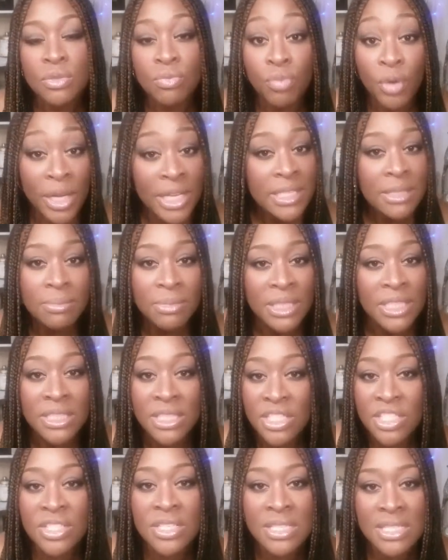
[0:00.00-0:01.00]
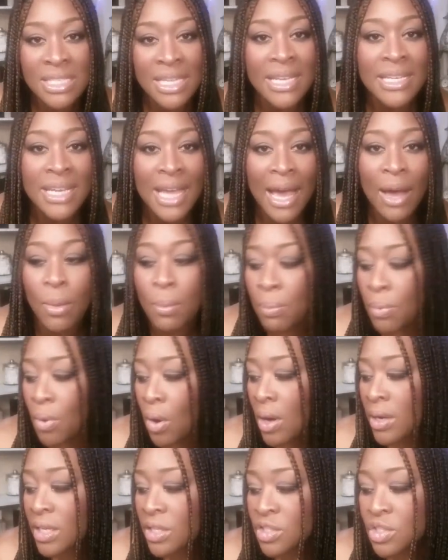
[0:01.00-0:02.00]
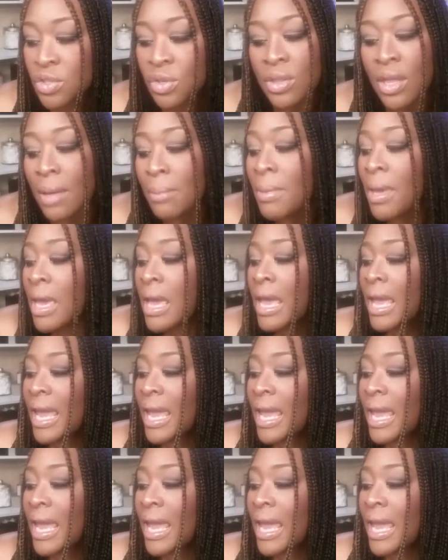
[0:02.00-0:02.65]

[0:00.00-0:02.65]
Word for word: randomly just to send out products to them.